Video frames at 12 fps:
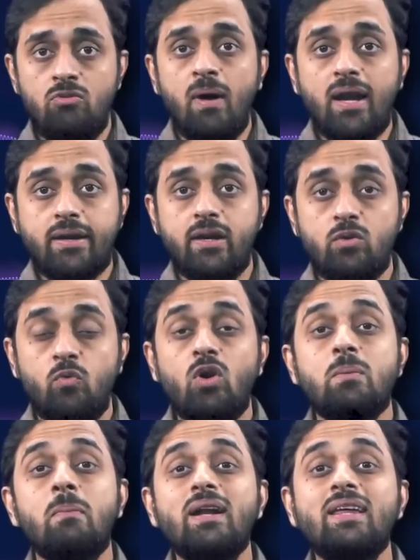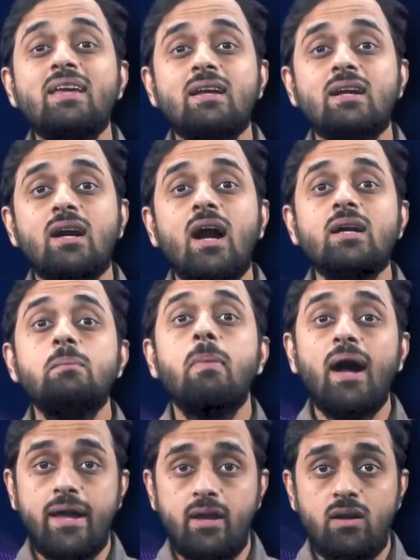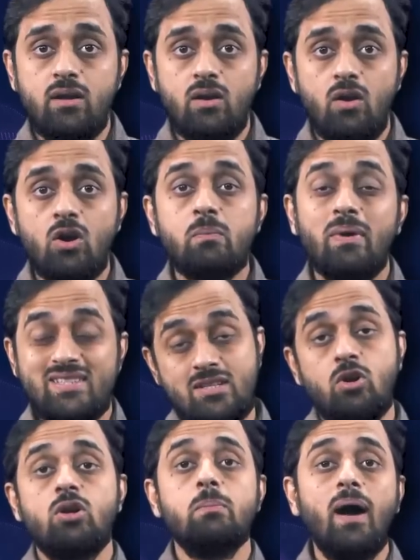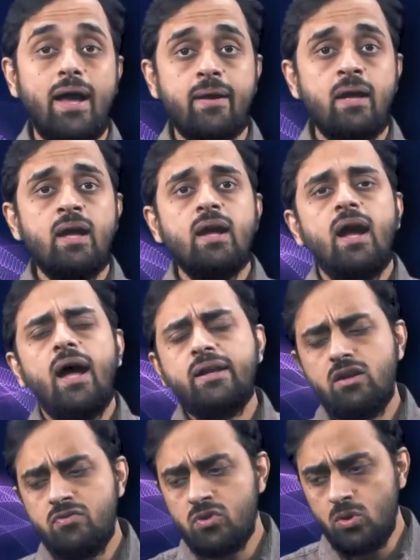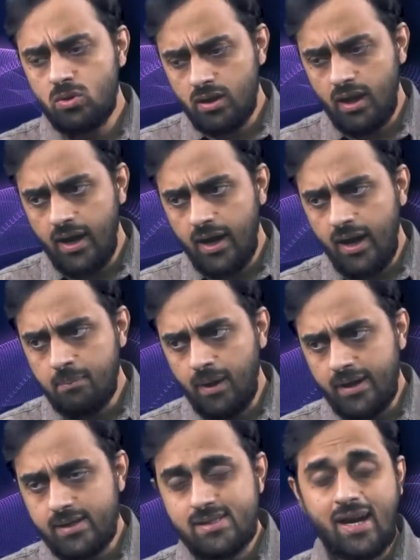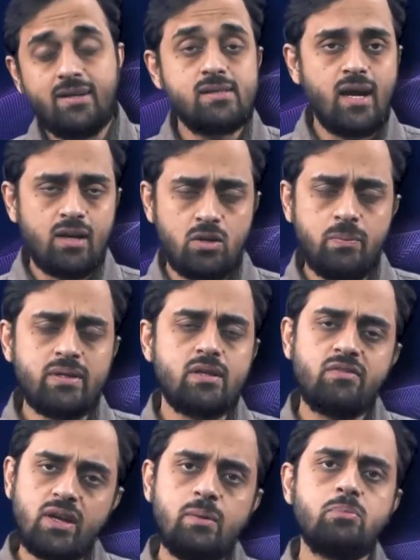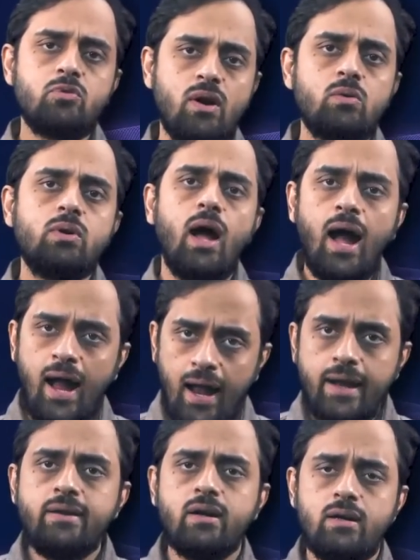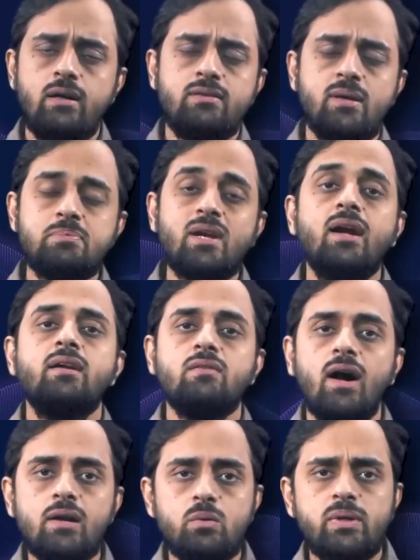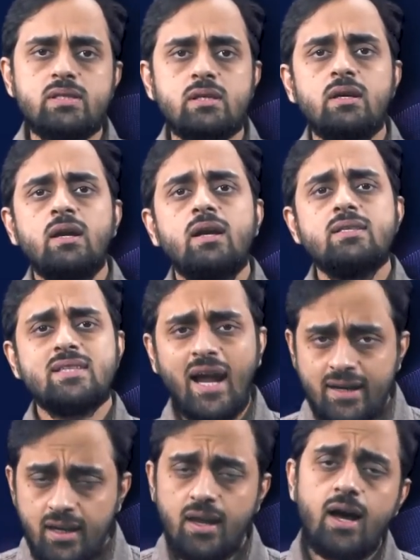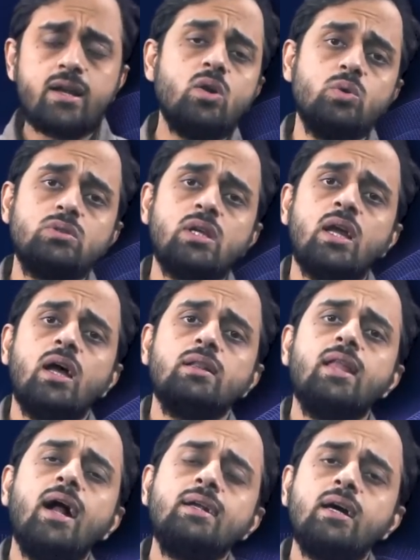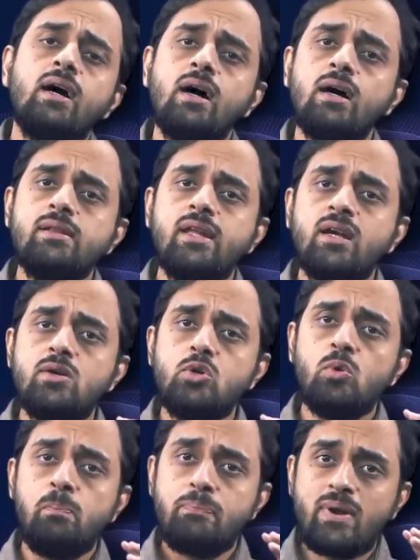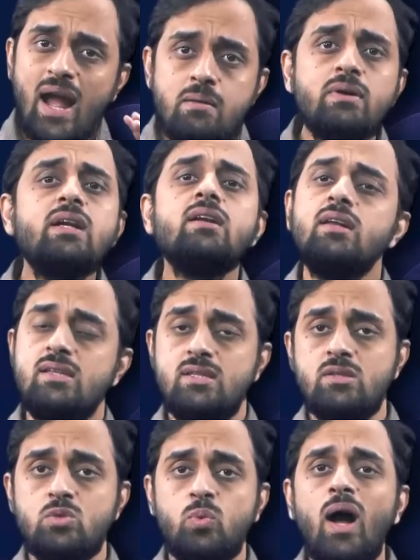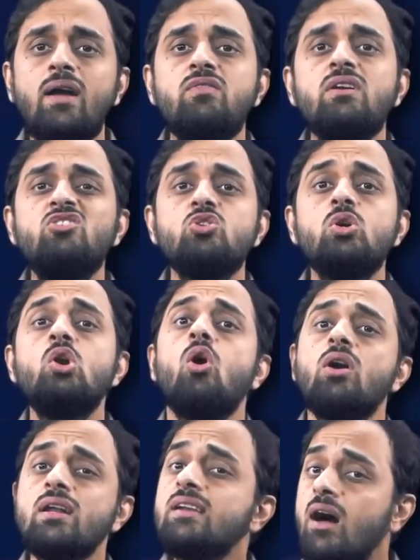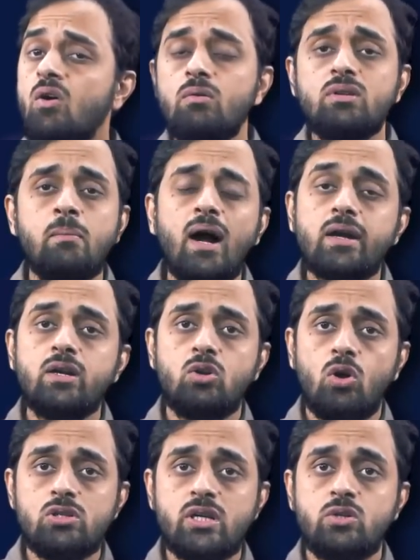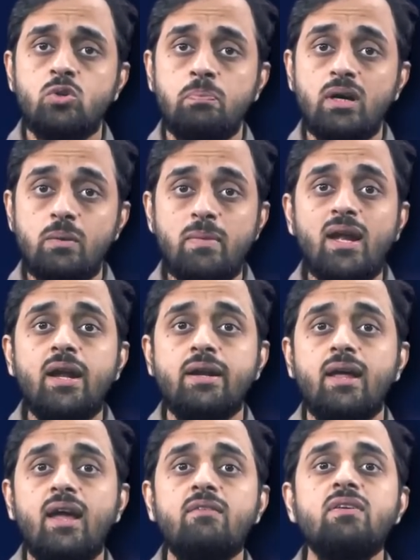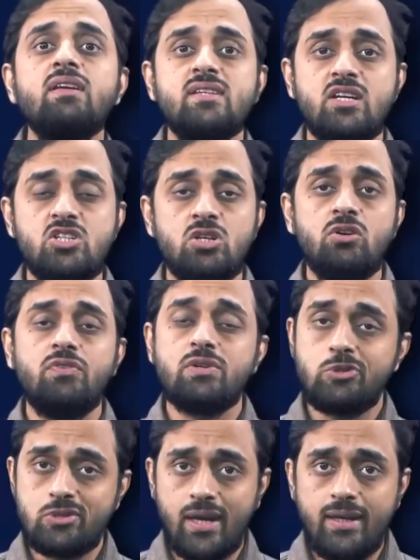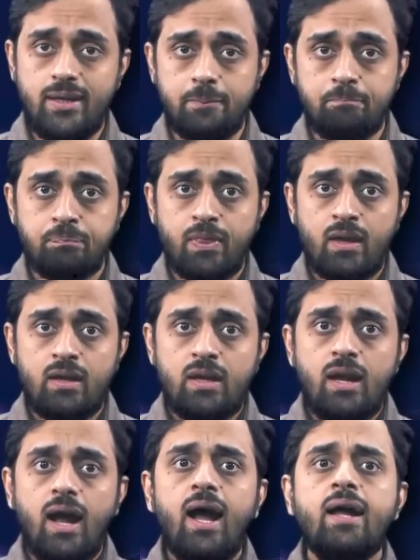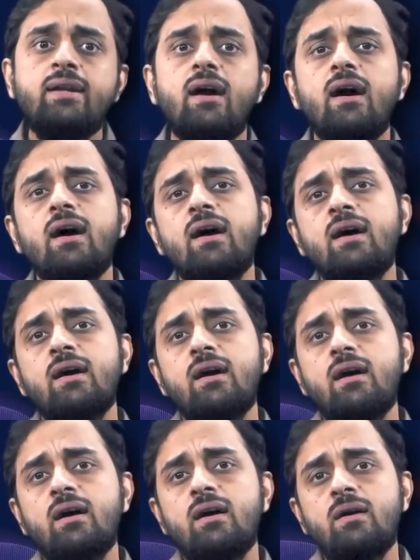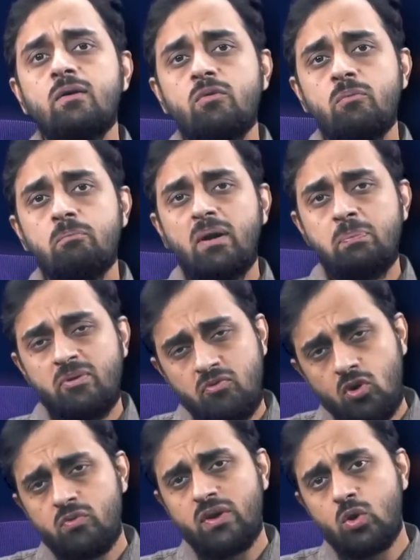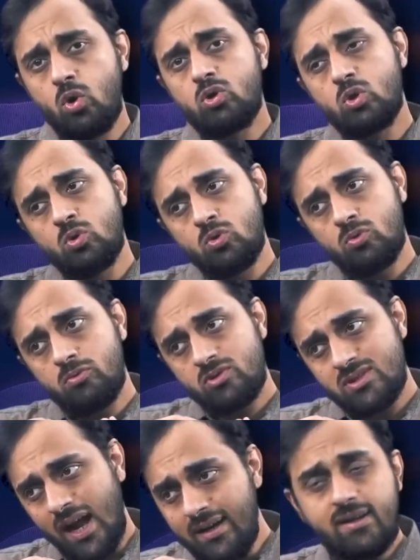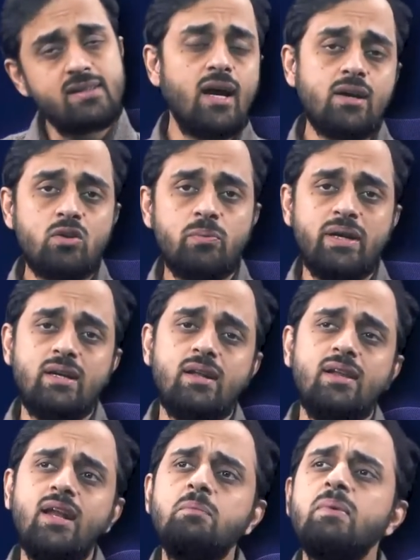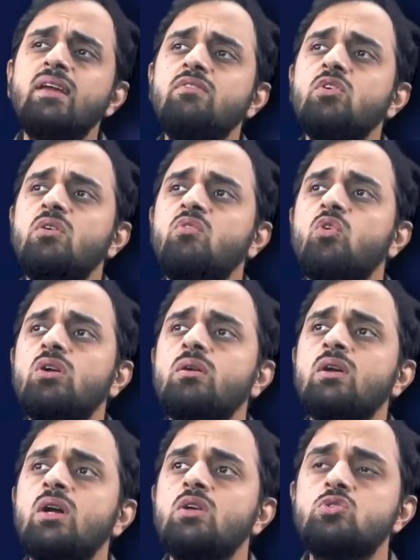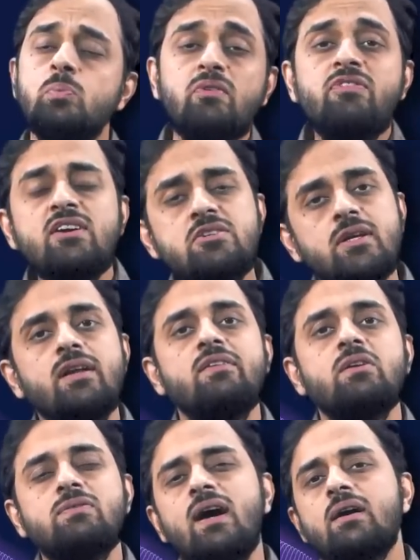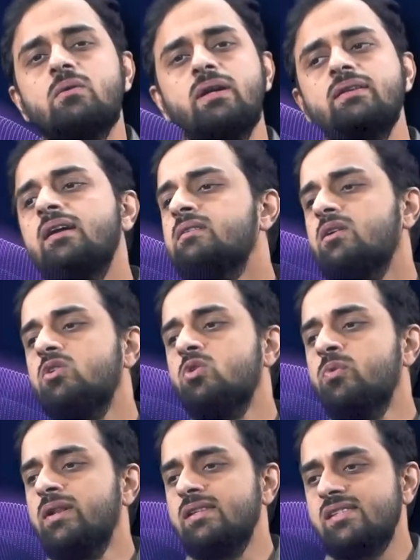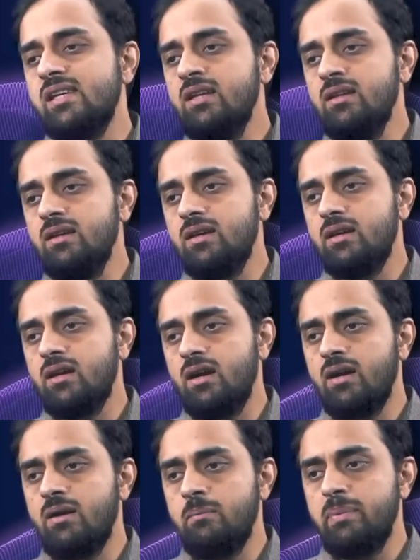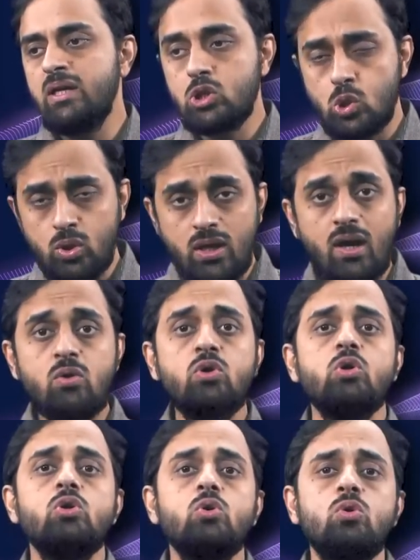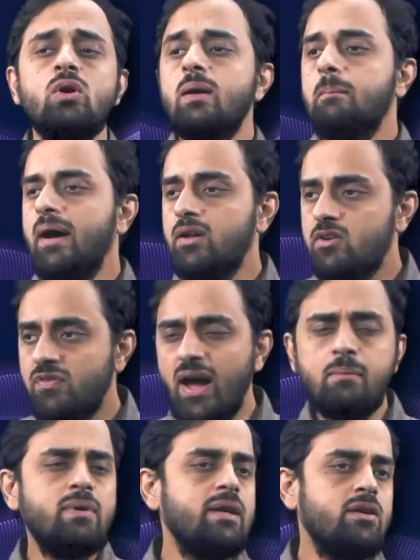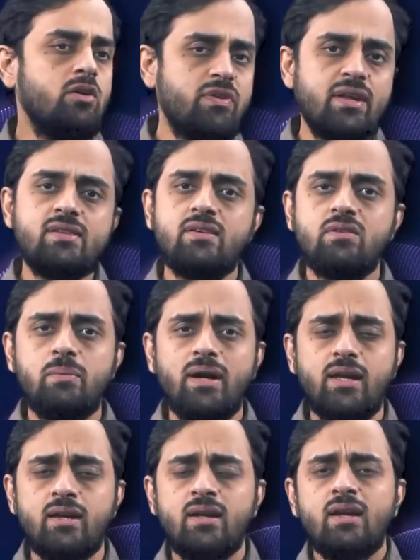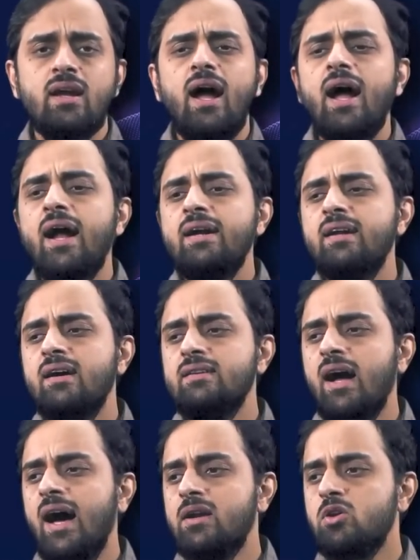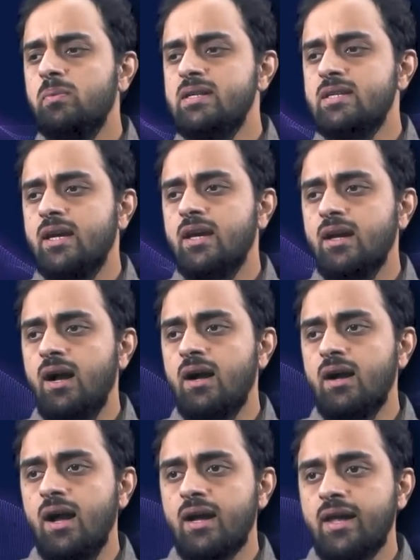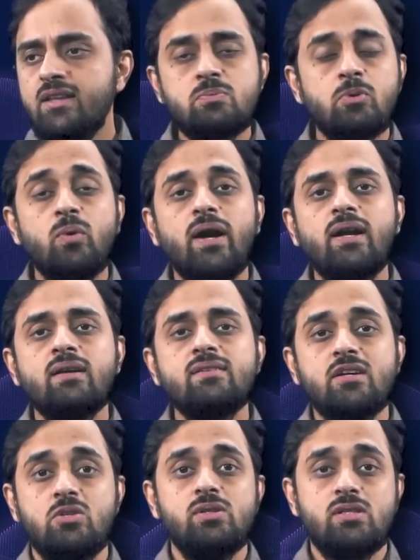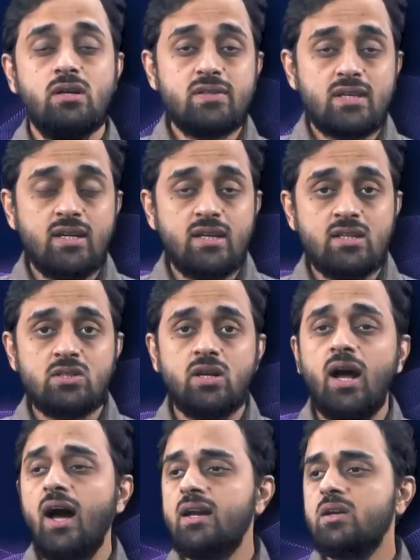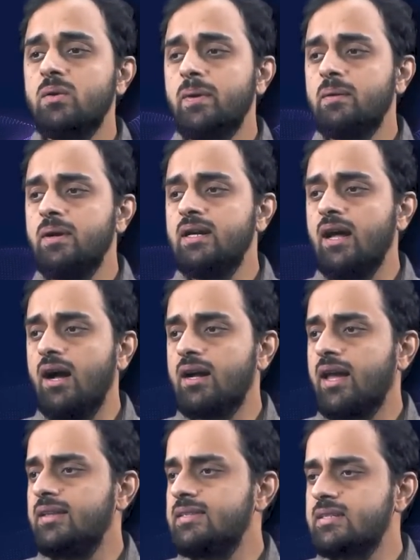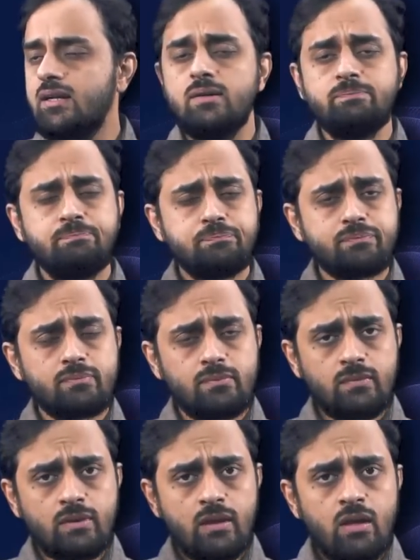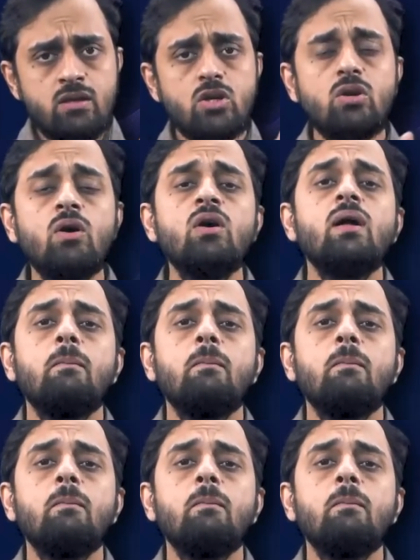of Market What Money Can't Buy or Must Not Buy. And if you look uh, at Michael Sandel's argument, they're very profound and uh, substantive arguments. Sandel argues that uh, there are two primary reasons why we should not allow the market logic to permeate every section of our society. And uh, but before we go to Sandel's argument, let me give you a more superficial level of argument that you will see uh, being thrown around to you by your family, your friends, everybody. And uh, the argument, say, uh, against providing sexual services or argument against uh, you know